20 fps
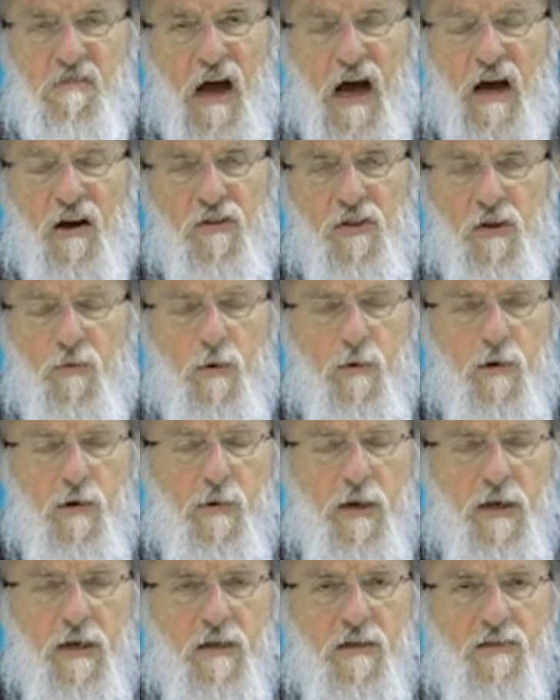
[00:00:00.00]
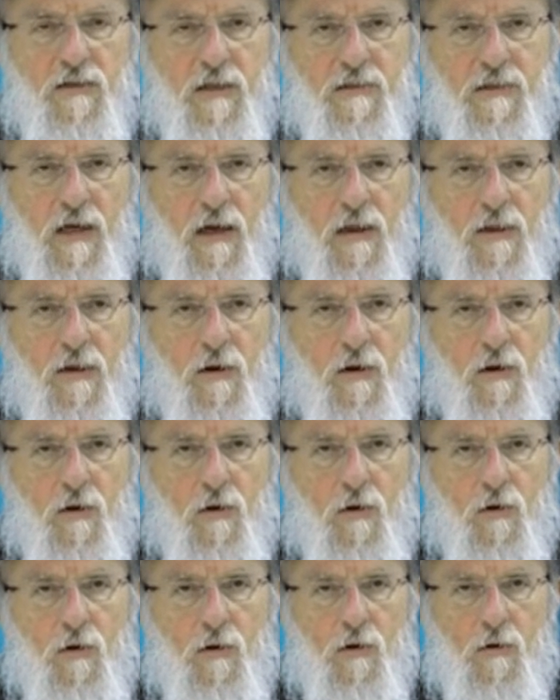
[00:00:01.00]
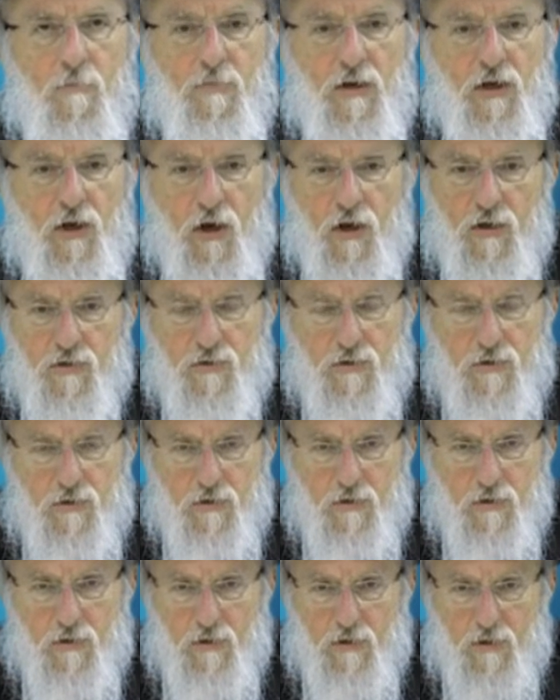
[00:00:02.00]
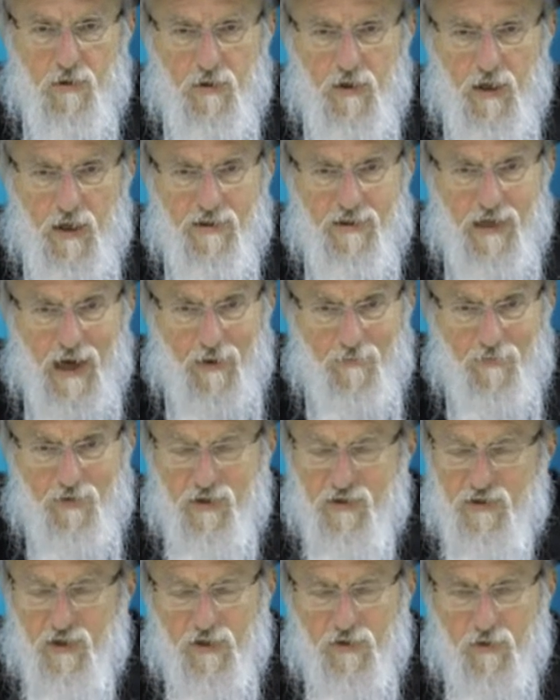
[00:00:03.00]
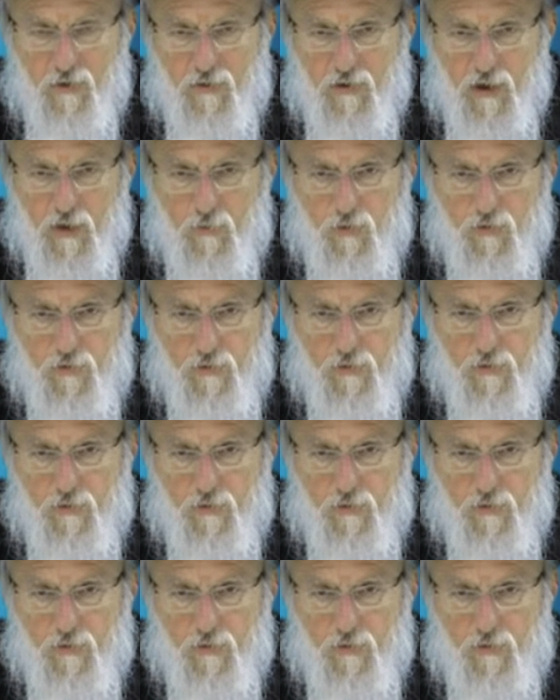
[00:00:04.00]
I don't think we can make any sense out of it because it's obvious that there are tables.